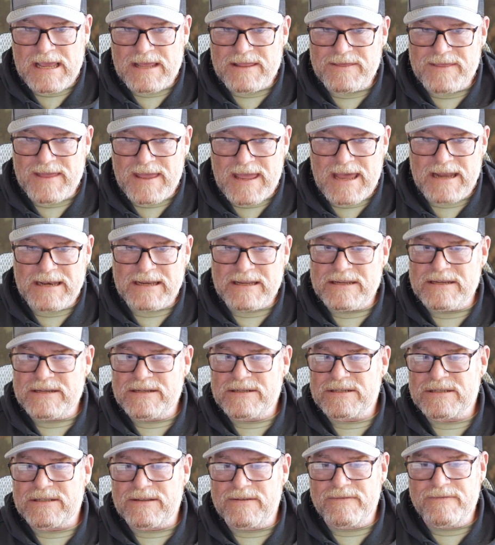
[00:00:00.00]
That
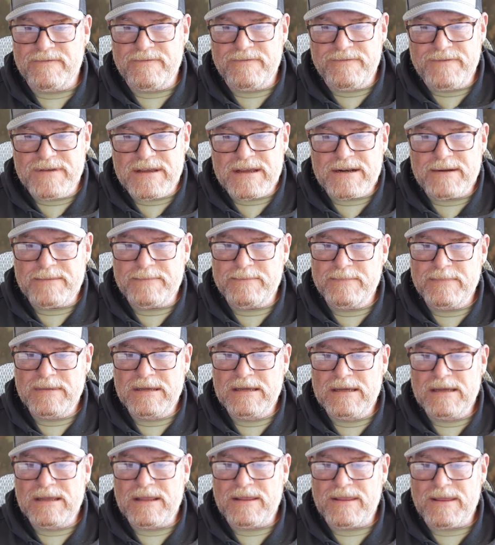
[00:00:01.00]
is the venom
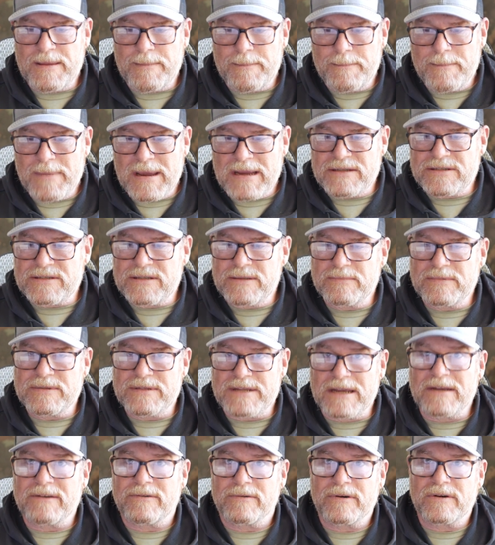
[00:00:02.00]
that makes them
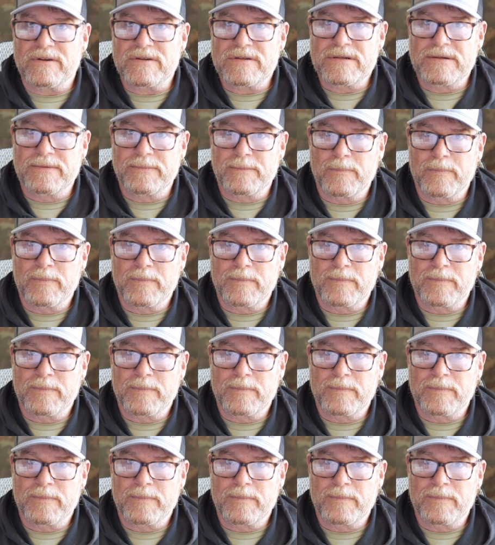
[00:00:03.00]
dangerous.